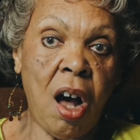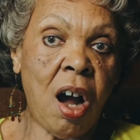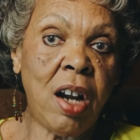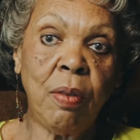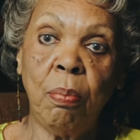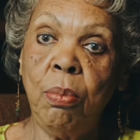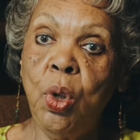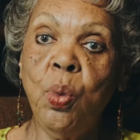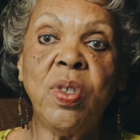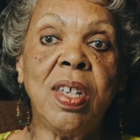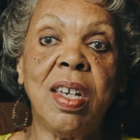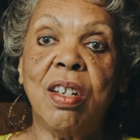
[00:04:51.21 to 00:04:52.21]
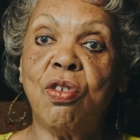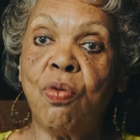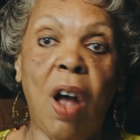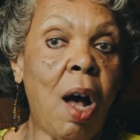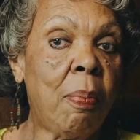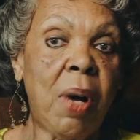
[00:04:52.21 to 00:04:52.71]
art, music,
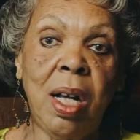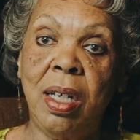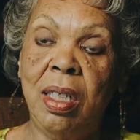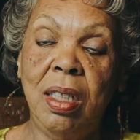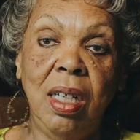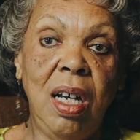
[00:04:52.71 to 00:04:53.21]
drama.